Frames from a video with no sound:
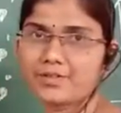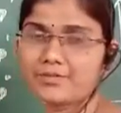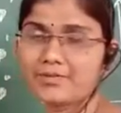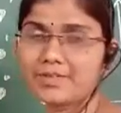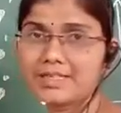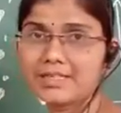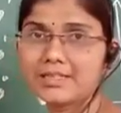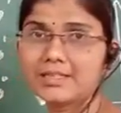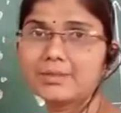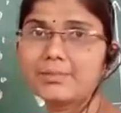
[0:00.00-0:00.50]

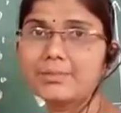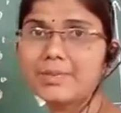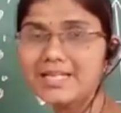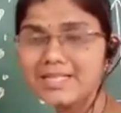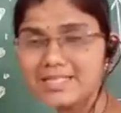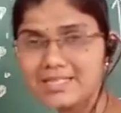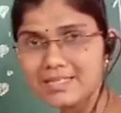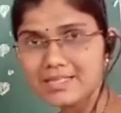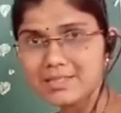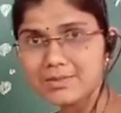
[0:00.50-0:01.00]
When the
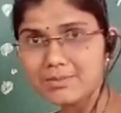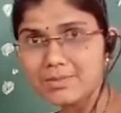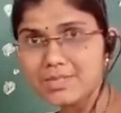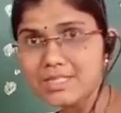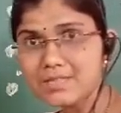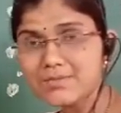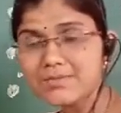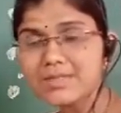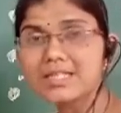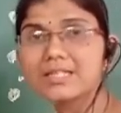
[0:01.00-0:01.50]
basis
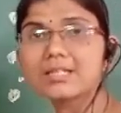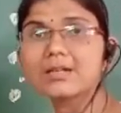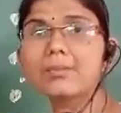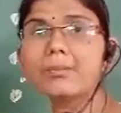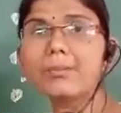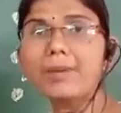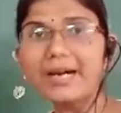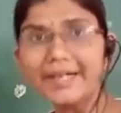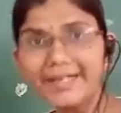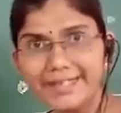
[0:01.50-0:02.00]
means when the
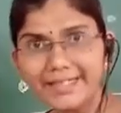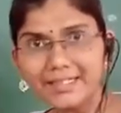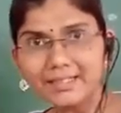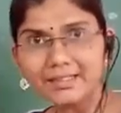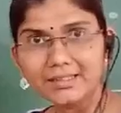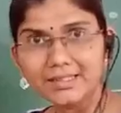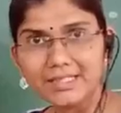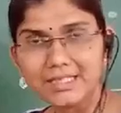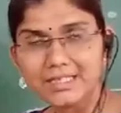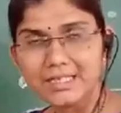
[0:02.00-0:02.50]

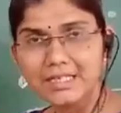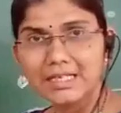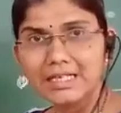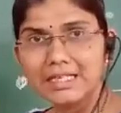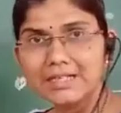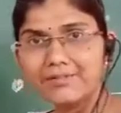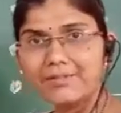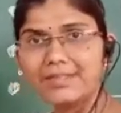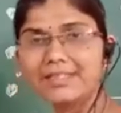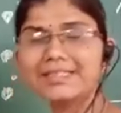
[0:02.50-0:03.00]
particles,
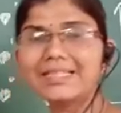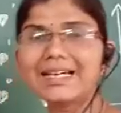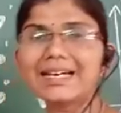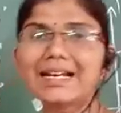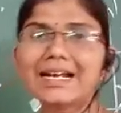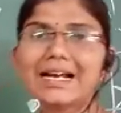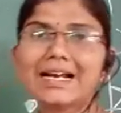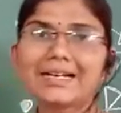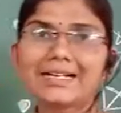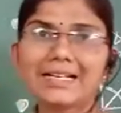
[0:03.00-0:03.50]
when they
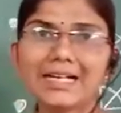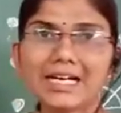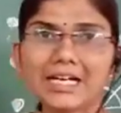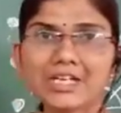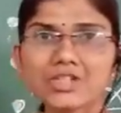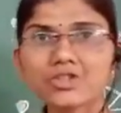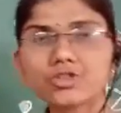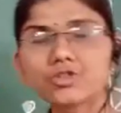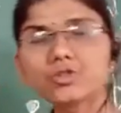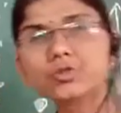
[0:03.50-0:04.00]
are
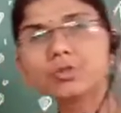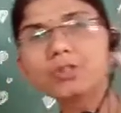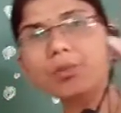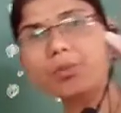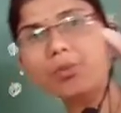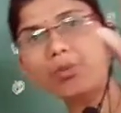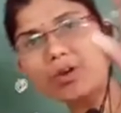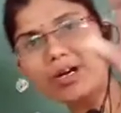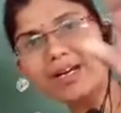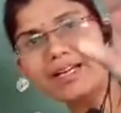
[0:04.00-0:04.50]
attached to
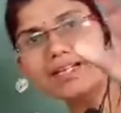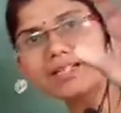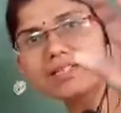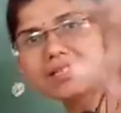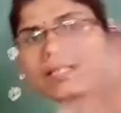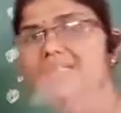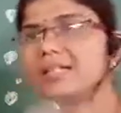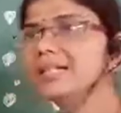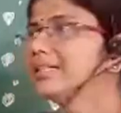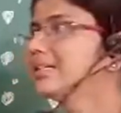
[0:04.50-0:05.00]
the
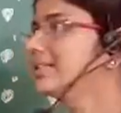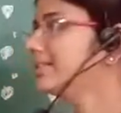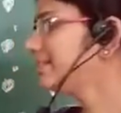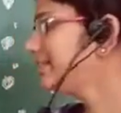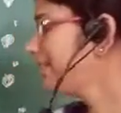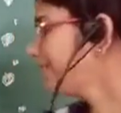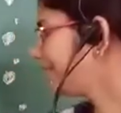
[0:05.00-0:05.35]
points, then